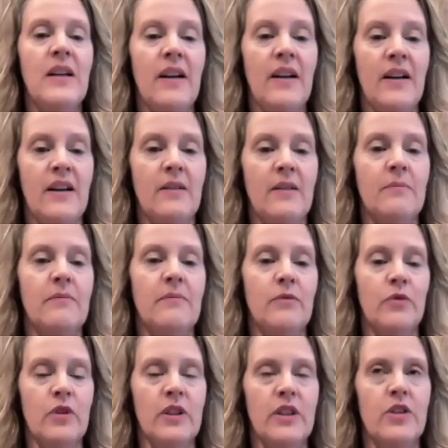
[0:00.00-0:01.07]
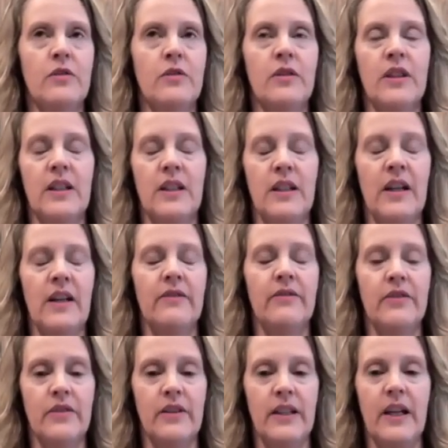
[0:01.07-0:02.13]
Really get
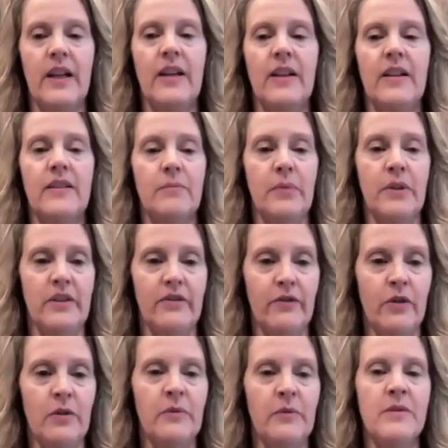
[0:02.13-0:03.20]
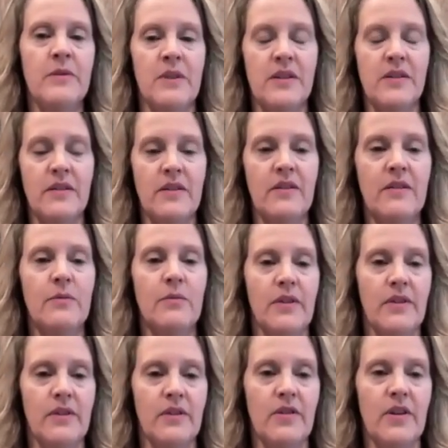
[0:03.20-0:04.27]
after that piriformis muscle
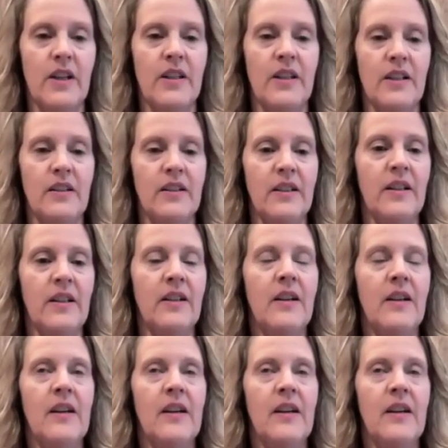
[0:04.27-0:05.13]
with the dry needling.